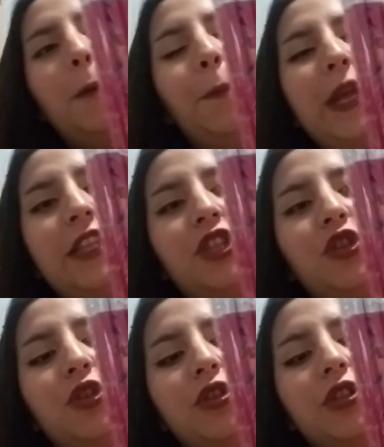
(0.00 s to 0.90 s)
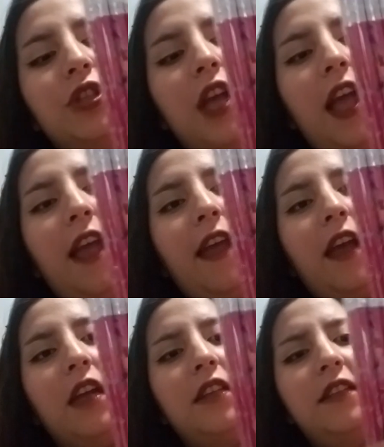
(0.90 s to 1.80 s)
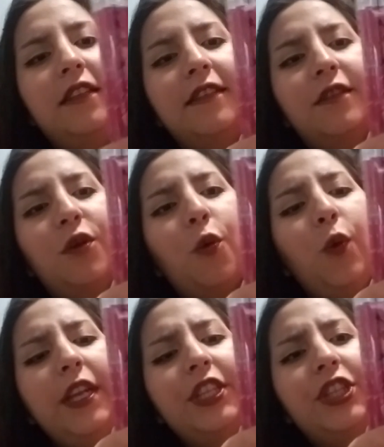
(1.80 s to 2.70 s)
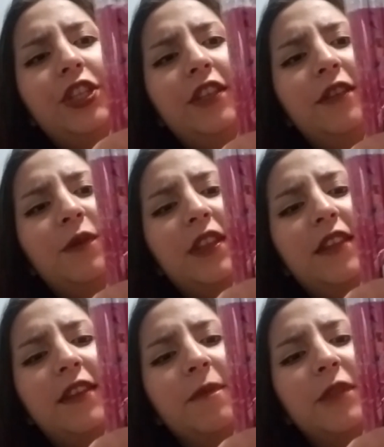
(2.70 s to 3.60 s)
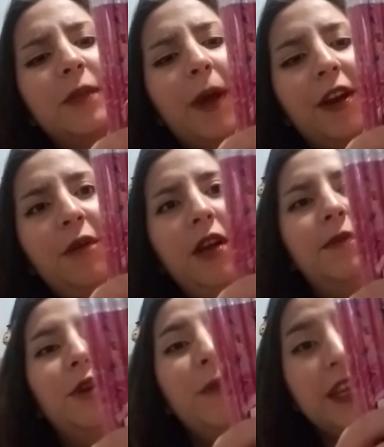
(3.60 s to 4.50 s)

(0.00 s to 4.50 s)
pencils, and this little witch with some spider webs. Oh my